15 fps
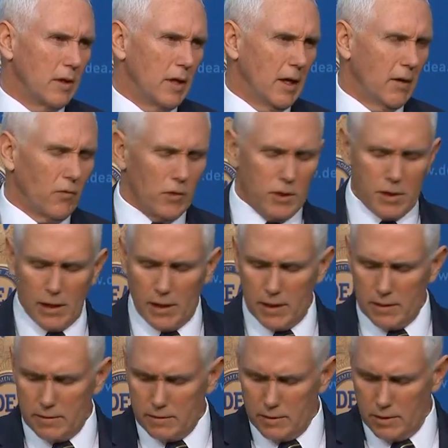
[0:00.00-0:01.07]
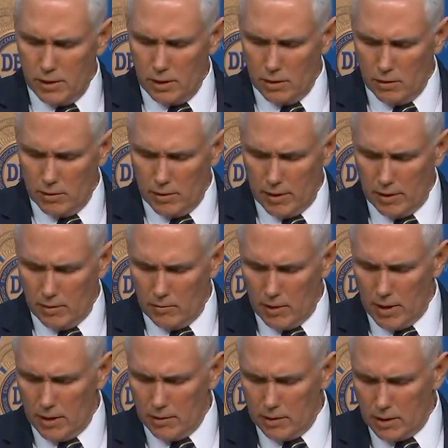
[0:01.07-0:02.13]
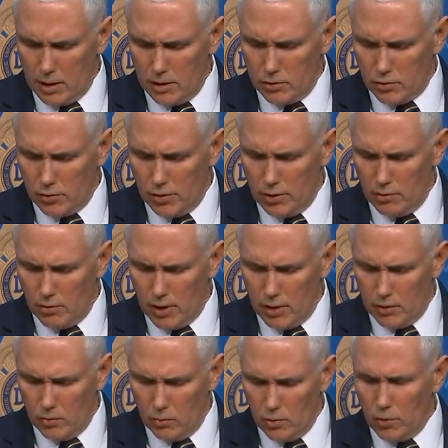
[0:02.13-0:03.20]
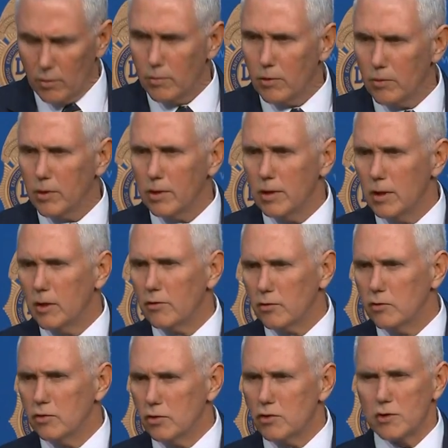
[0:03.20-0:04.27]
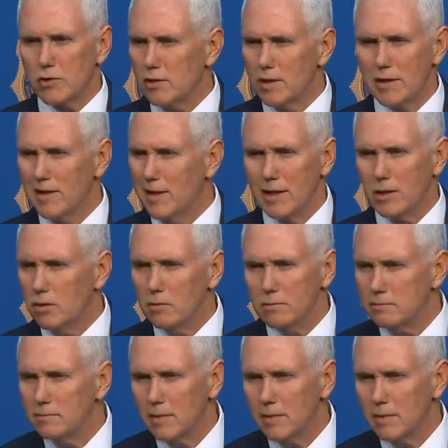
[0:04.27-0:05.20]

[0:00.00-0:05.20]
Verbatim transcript: every day here and around the country and around the world, but really also just to say thank you,